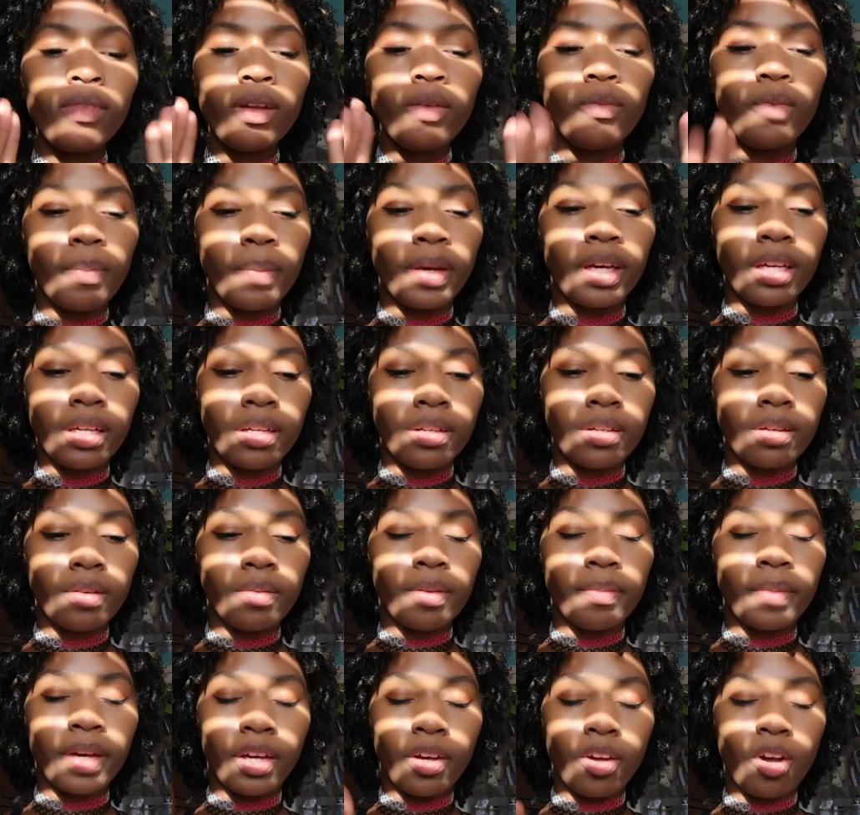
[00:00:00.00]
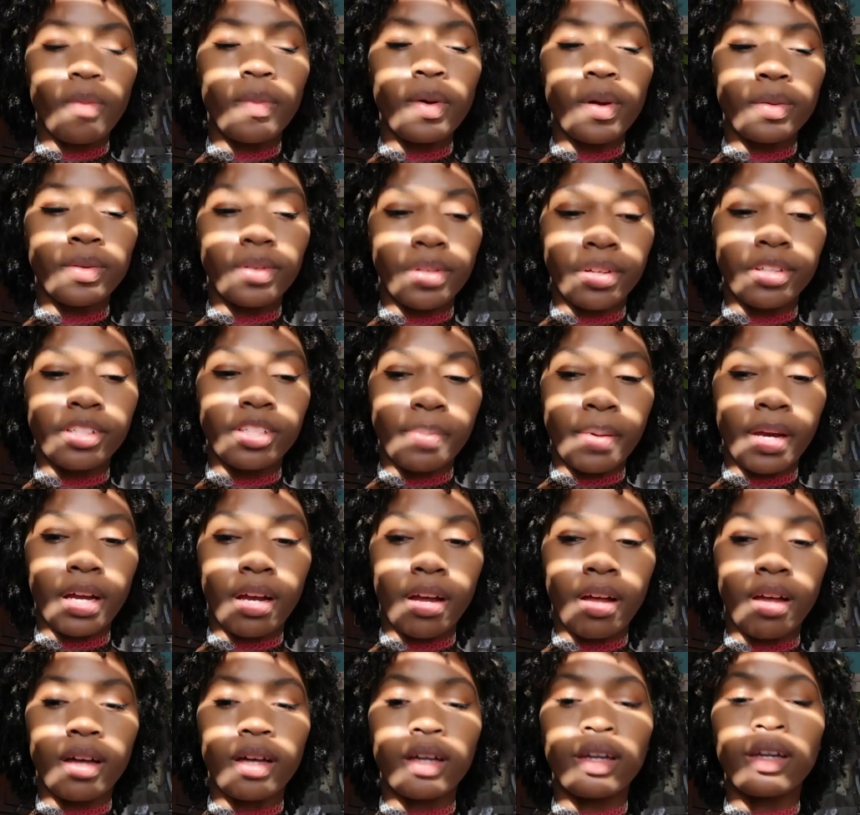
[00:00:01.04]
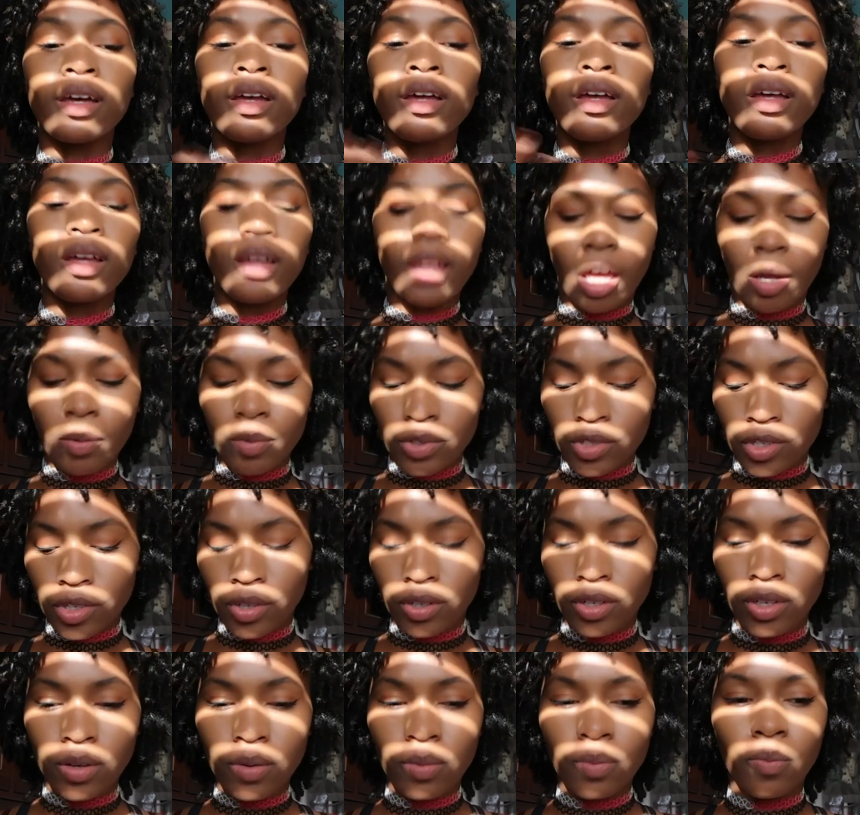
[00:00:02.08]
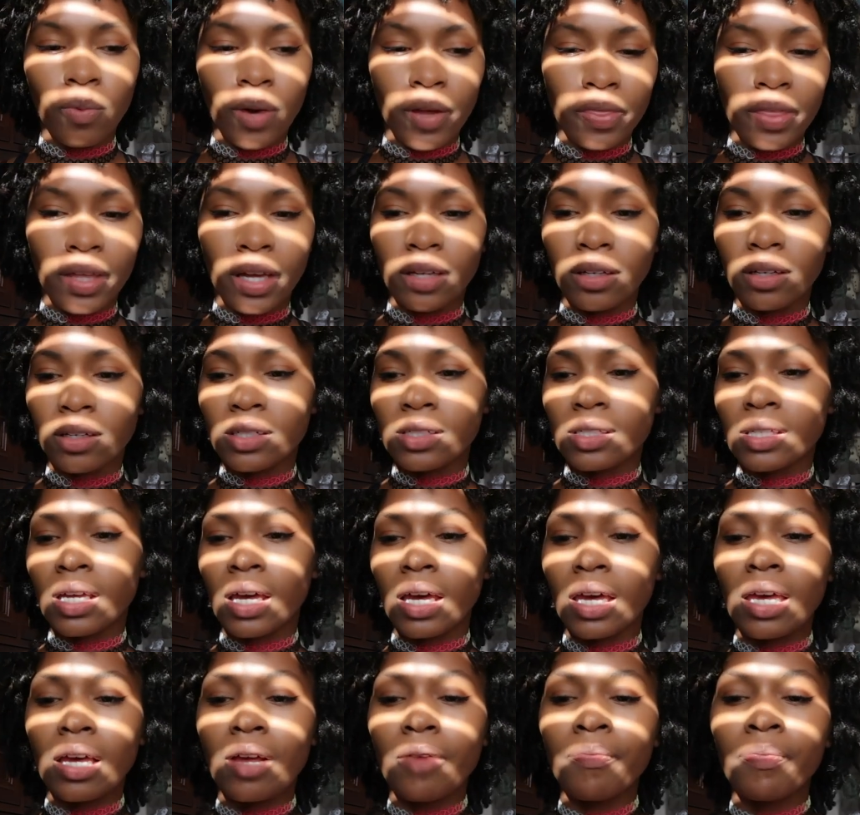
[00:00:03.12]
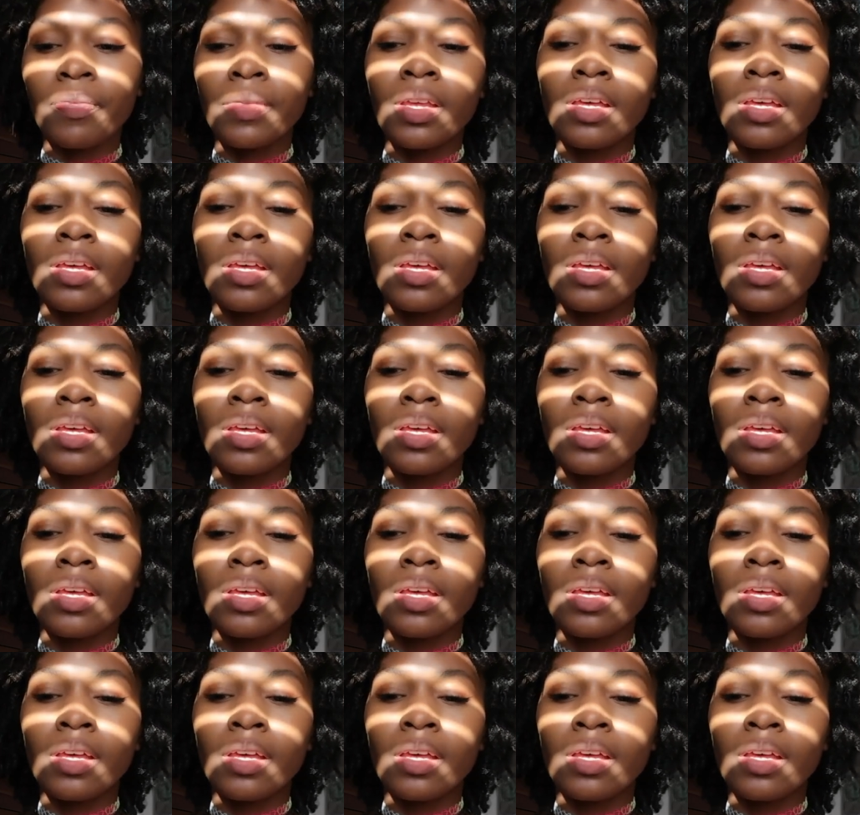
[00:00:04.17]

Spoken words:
when my Kobo turns back on, I will show you what that looks like.